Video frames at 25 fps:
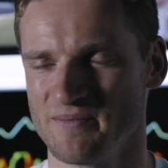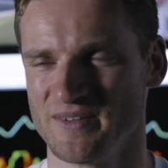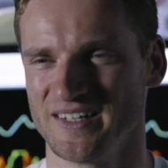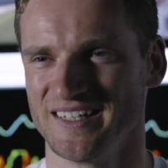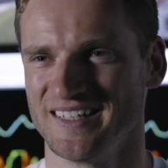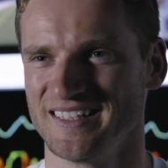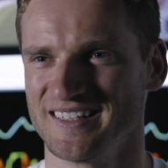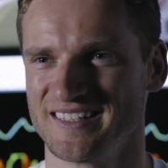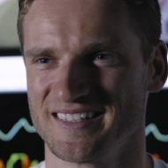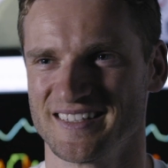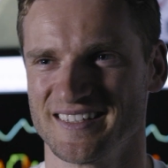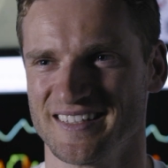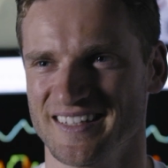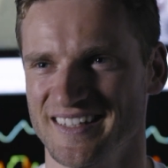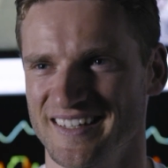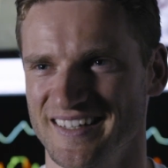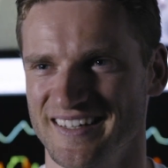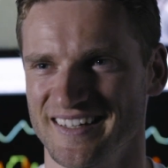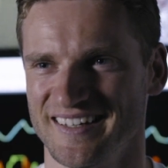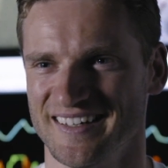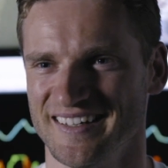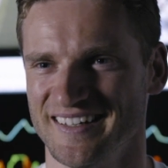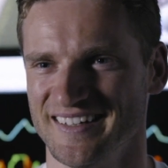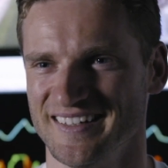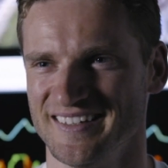I mean,
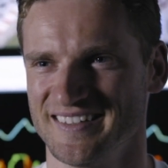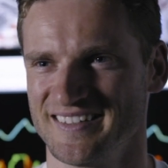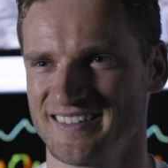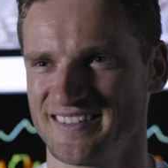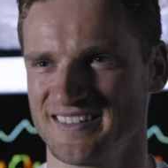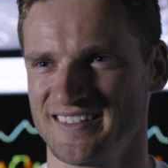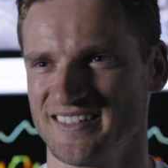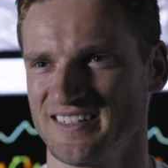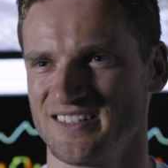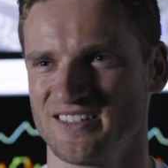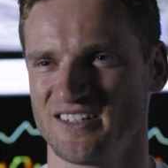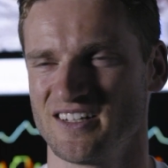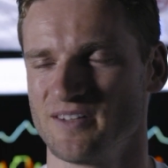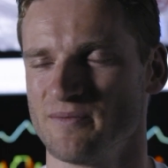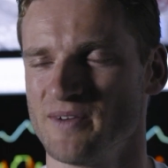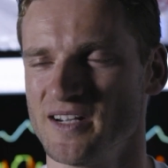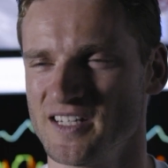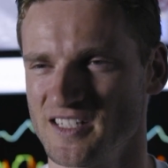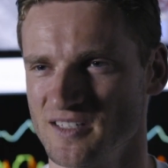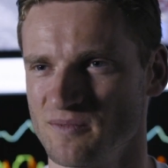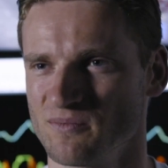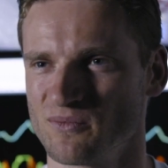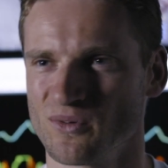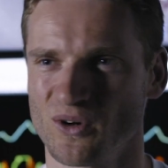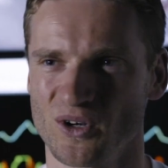it's such an
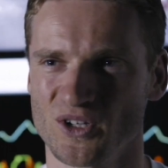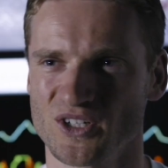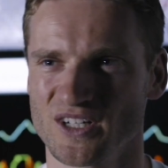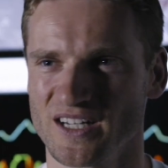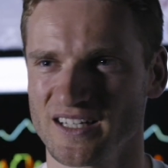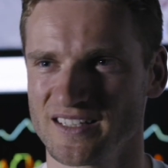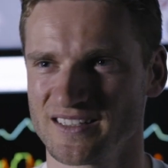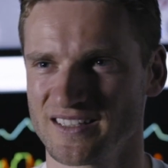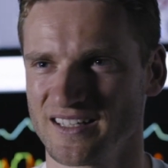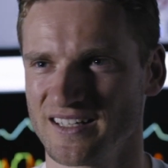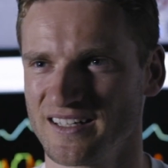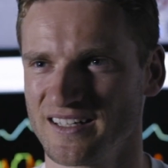amazing project,